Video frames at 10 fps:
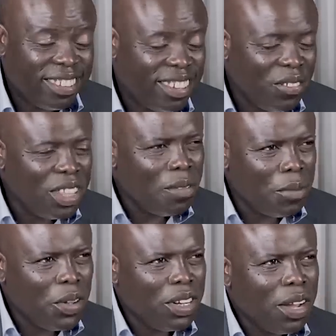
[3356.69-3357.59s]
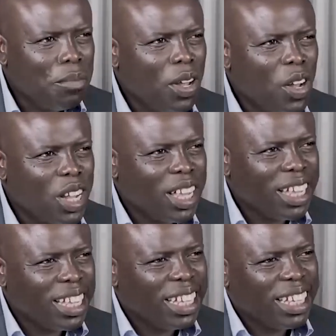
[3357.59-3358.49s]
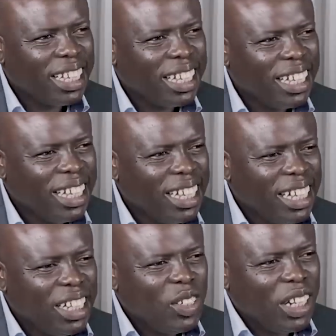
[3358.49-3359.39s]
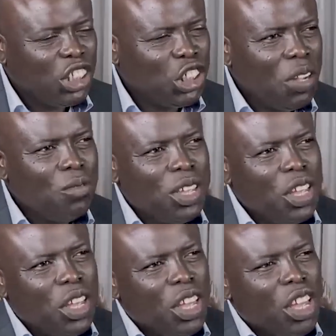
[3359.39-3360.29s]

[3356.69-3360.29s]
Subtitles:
7th building block to achieving